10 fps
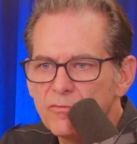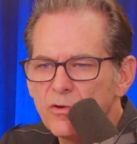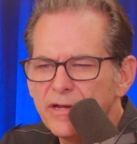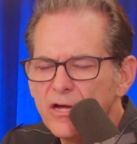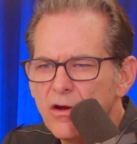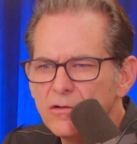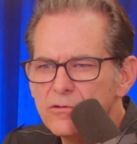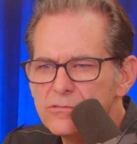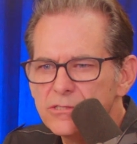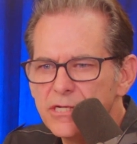Mm-hmm. What do they call
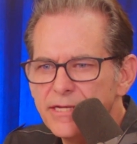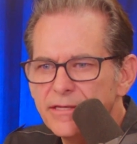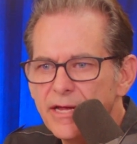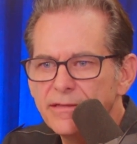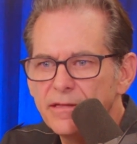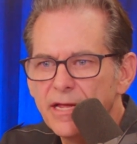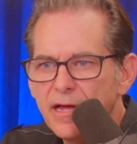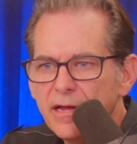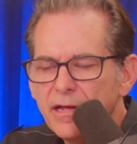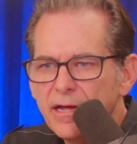those? And, and, yeah,
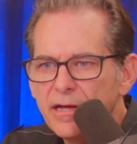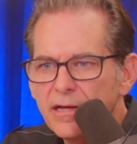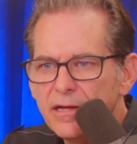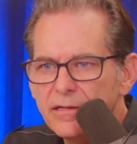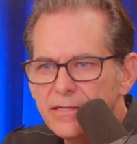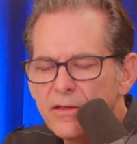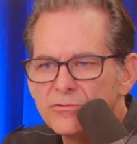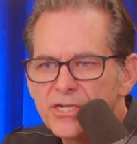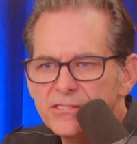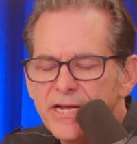those containers. Yeah,
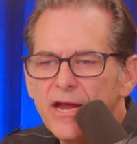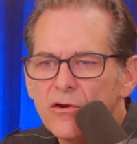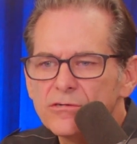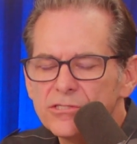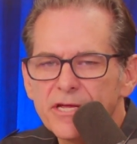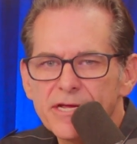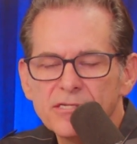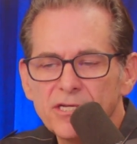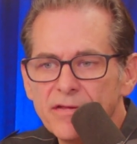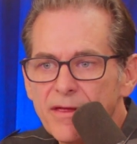those from, containers yeah.
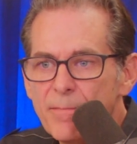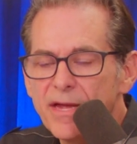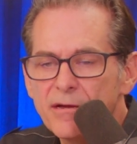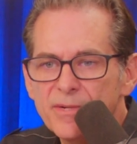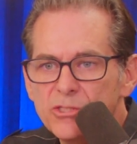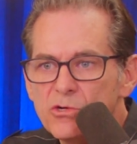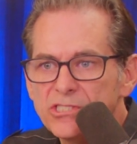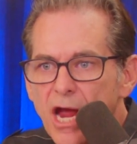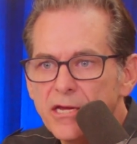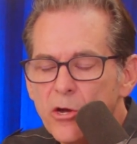things, and they make them into a
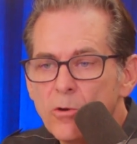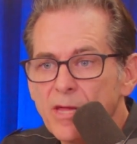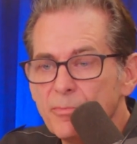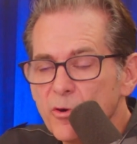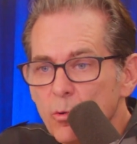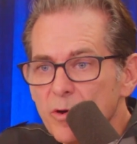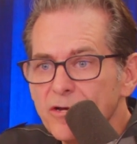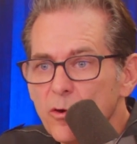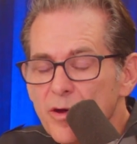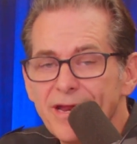tiny home. They put a
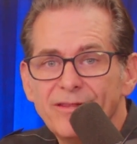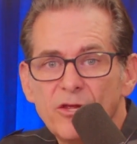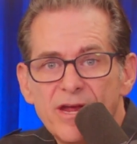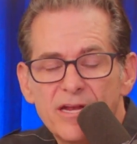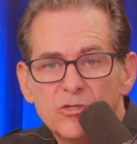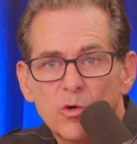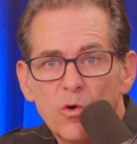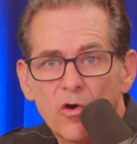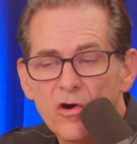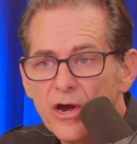window in, and you get a
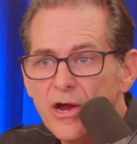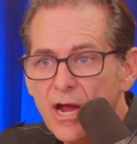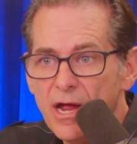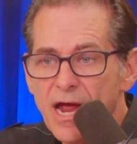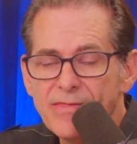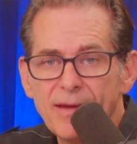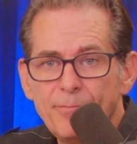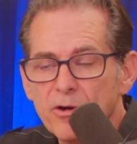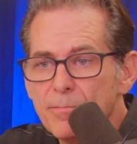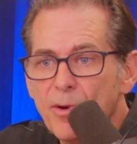door, and they
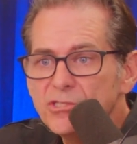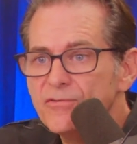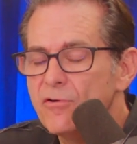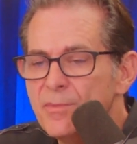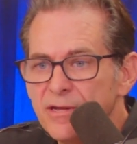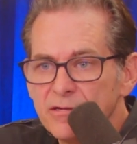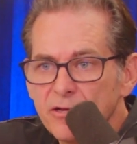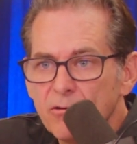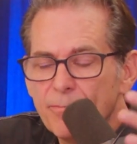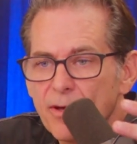put a bunch of them in a
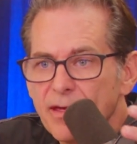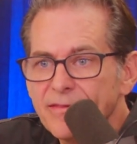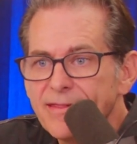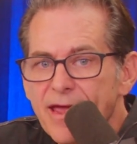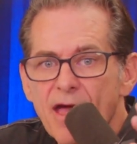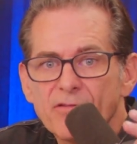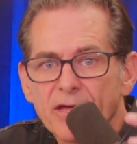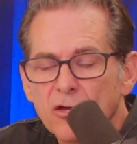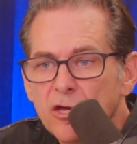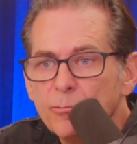little, and then they have like
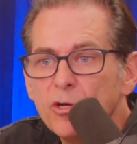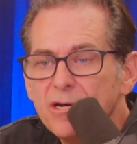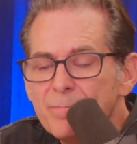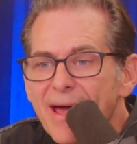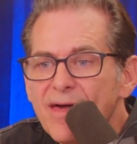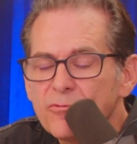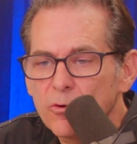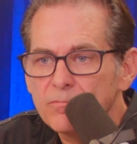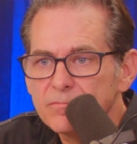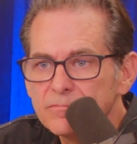a community
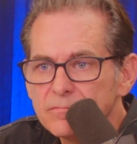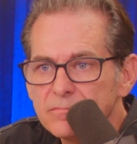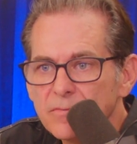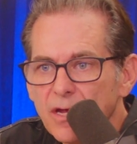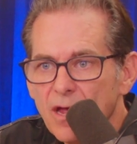bathroom. Mm-hmm.